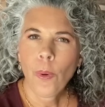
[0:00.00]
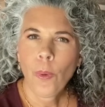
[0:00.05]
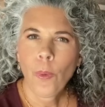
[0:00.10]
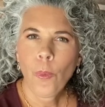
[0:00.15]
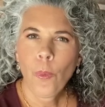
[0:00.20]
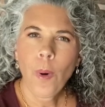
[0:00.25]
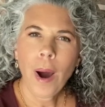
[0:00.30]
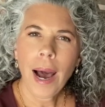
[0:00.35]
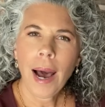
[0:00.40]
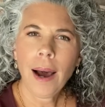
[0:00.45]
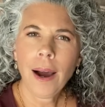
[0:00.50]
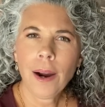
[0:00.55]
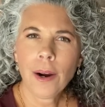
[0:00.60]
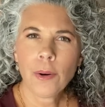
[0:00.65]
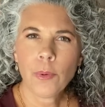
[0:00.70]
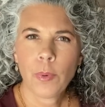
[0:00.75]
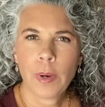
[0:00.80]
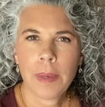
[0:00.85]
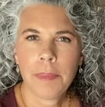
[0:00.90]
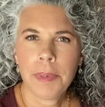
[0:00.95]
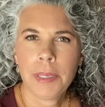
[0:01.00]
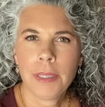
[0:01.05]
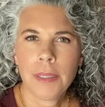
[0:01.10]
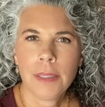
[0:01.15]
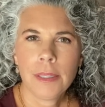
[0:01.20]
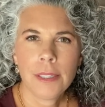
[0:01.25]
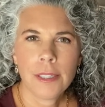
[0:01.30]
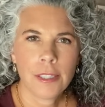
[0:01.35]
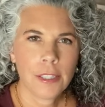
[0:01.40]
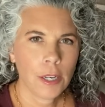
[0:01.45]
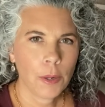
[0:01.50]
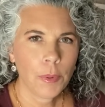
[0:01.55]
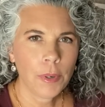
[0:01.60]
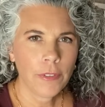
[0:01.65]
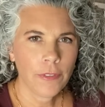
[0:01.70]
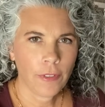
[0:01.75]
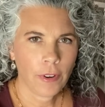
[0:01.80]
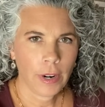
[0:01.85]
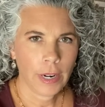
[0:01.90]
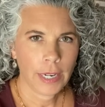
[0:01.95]
Why are women so
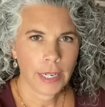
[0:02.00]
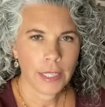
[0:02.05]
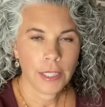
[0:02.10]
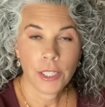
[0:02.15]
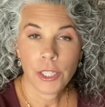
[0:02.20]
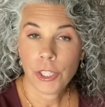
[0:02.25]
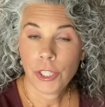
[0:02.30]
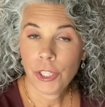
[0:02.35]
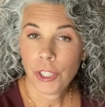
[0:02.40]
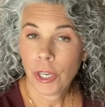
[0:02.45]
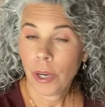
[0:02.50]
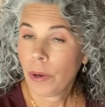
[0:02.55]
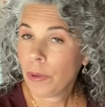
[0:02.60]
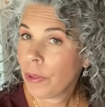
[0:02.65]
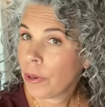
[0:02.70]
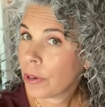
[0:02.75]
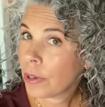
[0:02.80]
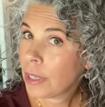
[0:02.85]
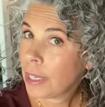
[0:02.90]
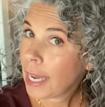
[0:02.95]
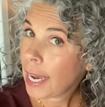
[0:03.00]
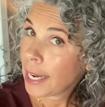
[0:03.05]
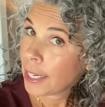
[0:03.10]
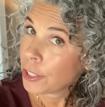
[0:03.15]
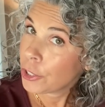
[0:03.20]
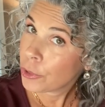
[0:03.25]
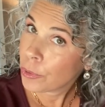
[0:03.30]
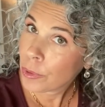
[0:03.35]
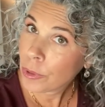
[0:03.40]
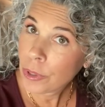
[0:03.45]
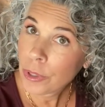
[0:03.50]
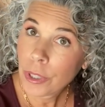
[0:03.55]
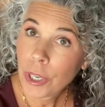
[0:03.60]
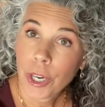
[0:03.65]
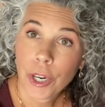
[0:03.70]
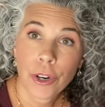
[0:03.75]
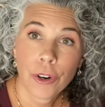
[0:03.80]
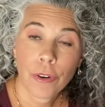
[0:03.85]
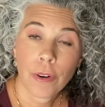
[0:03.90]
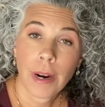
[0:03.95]
afraid to show their natural
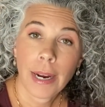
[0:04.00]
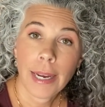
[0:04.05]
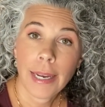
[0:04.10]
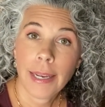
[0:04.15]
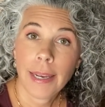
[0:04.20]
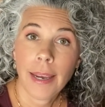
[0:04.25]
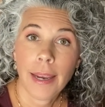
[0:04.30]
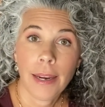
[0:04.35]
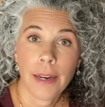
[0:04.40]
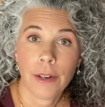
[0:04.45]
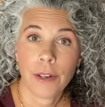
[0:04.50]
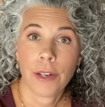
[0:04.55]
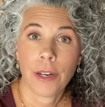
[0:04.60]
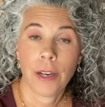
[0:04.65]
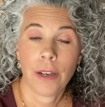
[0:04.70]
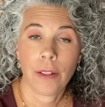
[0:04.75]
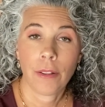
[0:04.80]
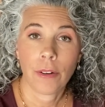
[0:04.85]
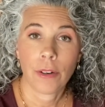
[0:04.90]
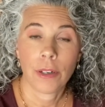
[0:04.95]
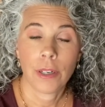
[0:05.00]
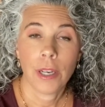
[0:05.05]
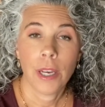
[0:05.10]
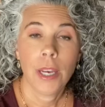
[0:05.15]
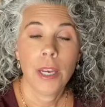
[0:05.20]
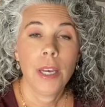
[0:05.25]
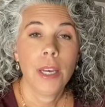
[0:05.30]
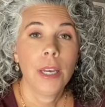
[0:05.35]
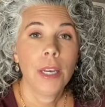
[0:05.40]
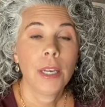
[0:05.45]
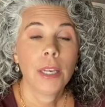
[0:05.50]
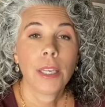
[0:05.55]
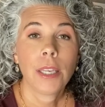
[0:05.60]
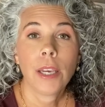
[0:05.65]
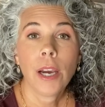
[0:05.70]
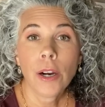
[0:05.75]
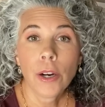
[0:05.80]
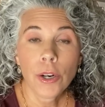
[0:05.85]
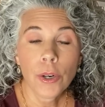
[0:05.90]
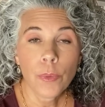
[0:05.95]
gray hair color?
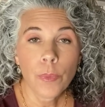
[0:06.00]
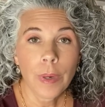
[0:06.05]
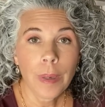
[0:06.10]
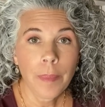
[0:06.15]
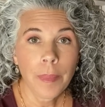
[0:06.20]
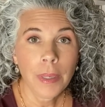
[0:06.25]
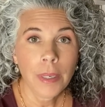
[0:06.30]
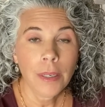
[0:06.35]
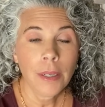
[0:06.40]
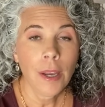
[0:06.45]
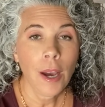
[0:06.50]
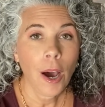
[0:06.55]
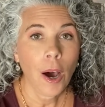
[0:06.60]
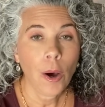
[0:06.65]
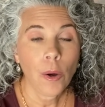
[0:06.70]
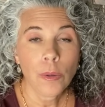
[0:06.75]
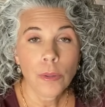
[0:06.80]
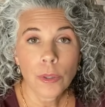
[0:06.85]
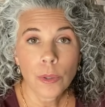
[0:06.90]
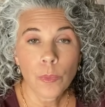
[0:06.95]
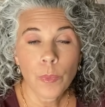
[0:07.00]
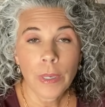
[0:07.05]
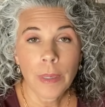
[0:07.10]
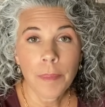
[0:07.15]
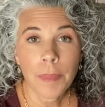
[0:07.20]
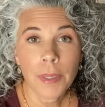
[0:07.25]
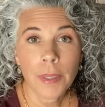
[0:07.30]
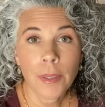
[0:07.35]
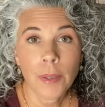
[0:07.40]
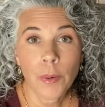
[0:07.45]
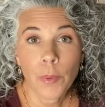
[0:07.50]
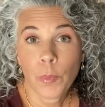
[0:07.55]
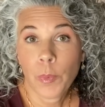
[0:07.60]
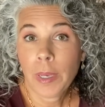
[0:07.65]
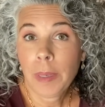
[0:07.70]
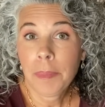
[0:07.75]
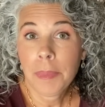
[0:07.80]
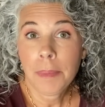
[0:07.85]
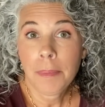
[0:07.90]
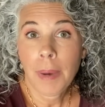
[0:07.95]
Younger women, older women,
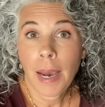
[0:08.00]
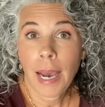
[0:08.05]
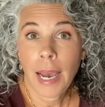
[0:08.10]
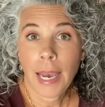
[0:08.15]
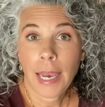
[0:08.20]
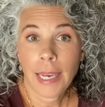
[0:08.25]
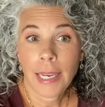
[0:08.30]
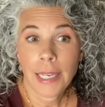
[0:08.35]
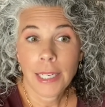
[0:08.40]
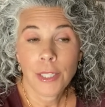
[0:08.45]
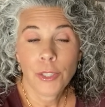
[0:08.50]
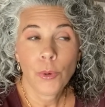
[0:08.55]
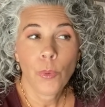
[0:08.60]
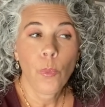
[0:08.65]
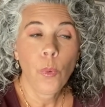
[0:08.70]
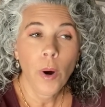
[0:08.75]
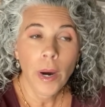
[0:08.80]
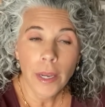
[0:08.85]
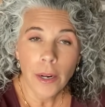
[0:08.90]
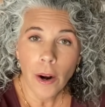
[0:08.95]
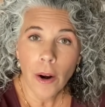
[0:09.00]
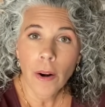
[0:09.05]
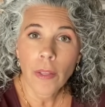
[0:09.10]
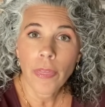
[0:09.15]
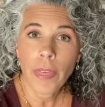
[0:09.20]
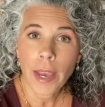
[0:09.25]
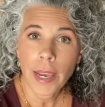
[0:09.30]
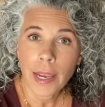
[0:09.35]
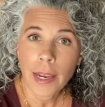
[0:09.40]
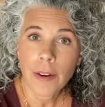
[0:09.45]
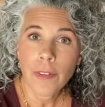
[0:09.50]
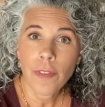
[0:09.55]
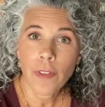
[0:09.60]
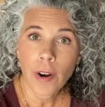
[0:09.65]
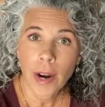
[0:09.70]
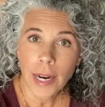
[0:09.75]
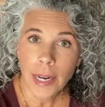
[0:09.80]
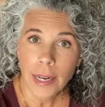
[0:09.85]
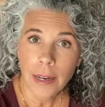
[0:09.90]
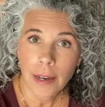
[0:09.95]
women my age, what are they
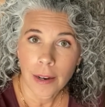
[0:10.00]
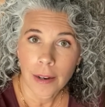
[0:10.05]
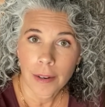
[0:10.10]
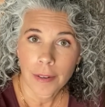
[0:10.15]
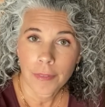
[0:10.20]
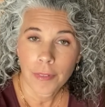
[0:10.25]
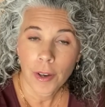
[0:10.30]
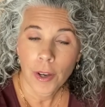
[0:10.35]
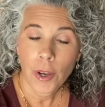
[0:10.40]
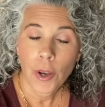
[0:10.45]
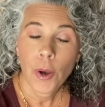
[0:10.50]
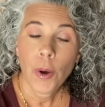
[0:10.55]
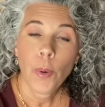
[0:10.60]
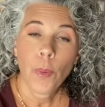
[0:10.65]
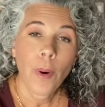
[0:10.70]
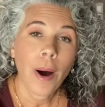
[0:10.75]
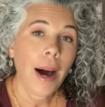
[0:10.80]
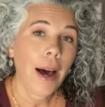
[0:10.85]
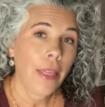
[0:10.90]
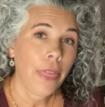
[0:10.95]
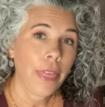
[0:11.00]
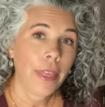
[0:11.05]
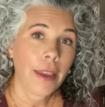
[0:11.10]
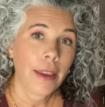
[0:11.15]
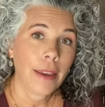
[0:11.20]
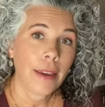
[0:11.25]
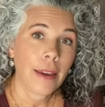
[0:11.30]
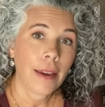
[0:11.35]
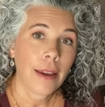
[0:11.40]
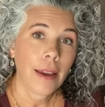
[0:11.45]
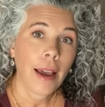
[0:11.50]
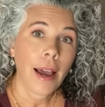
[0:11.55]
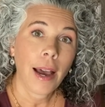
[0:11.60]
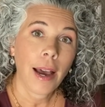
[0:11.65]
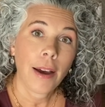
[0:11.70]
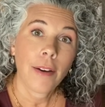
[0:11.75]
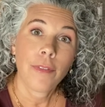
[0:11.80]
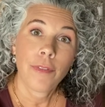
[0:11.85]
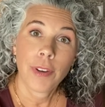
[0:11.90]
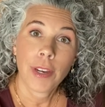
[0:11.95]
afraid of? Well, I think
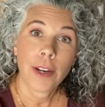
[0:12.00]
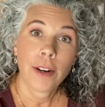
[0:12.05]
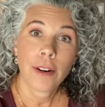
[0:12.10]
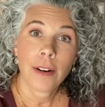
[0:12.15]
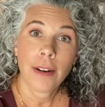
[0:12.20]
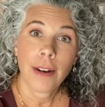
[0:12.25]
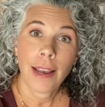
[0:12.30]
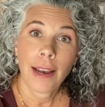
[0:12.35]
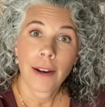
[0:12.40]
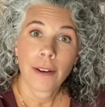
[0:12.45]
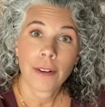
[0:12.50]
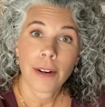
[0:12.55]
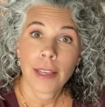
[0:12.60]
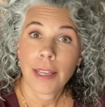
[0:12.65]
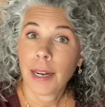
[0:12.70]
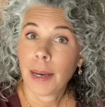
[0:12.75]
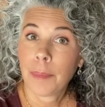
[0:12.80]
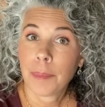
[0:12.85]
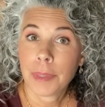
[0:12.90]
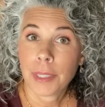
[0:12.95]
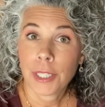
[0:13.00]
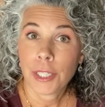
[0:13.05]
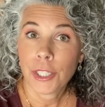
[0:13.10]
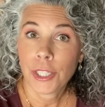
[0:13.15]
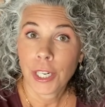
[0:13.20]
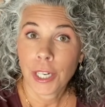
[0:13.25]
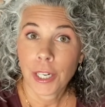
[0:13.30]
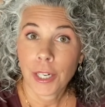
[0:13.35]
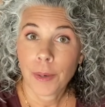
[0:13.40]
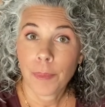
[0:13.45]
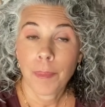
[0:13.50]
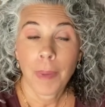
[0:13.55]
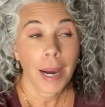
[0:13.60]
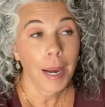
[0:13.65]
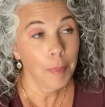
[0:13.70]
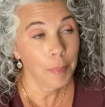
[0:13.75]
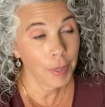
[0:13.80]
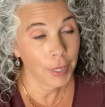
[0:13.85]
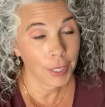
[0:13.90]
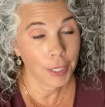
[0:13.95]
I figured it out and I'm going to share my
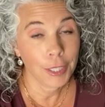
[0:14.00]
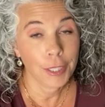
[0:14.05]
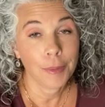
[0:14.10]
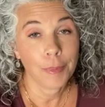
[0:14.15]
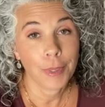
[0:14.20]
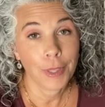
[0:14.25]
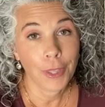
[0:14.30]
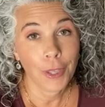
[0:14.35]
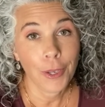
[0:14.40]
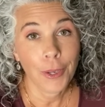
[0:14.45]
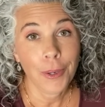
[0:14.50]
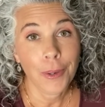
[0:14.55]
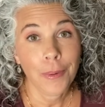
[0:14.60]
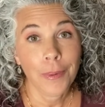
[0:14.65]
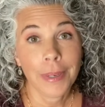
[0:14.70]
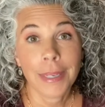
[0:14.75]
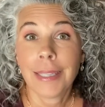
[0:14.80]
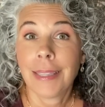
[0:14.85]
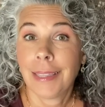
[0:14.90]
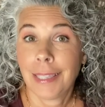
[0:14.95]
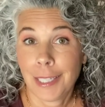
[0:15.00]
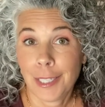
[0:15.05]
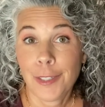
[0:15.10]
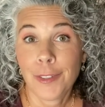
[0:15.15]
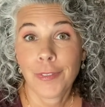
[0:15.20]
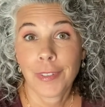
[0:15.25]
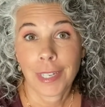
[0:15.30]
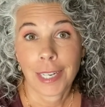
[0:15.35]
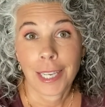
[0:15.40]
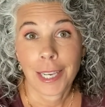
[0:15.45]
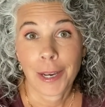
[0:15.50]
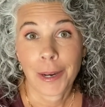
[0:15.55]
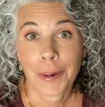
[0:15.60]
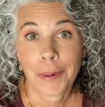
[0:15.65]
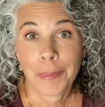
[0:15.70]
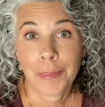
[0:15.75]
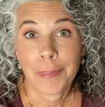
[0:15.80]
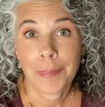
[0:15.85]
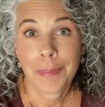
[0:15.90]
opinion with you in this video.